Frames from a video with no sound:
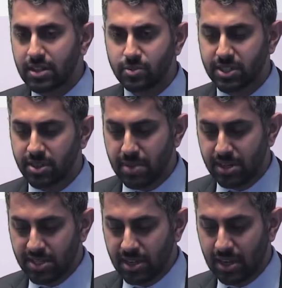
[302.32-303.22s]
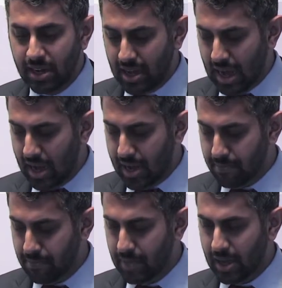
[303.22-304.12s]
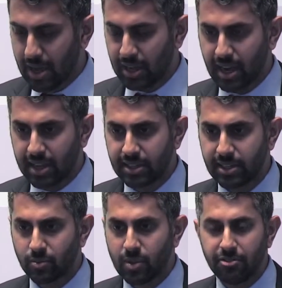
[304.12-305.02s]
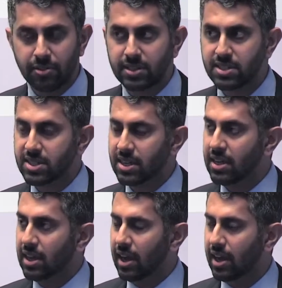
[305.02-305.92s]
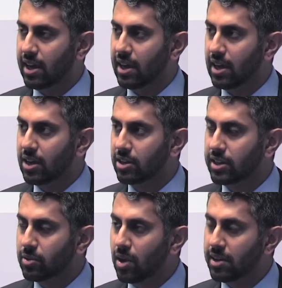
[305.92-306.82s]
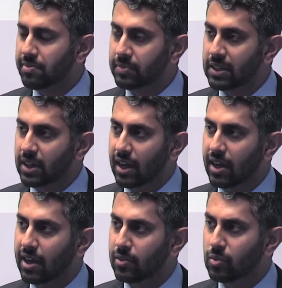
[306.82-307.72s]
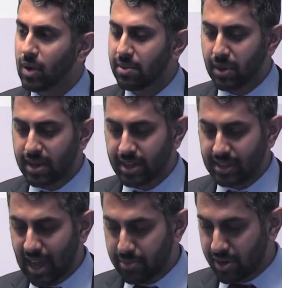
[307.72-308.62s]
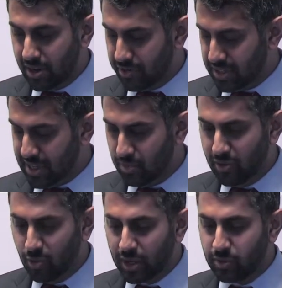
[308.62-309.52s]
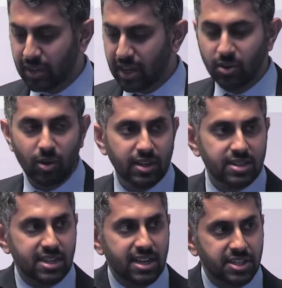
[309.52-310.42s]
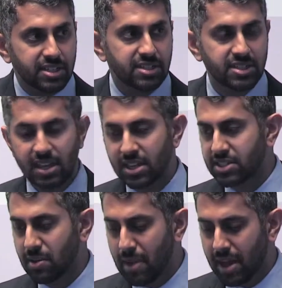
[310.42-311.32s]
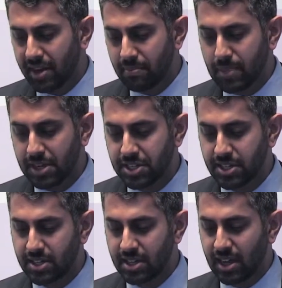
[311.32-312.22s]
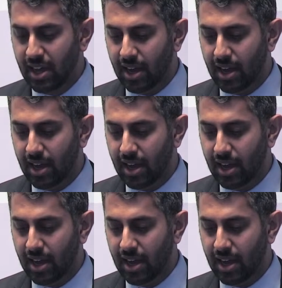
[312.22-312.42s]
fund, which the Minister kindly referenced earlier on, run by Cabinet Office. And we've worked with other organisations, so Matt mentioned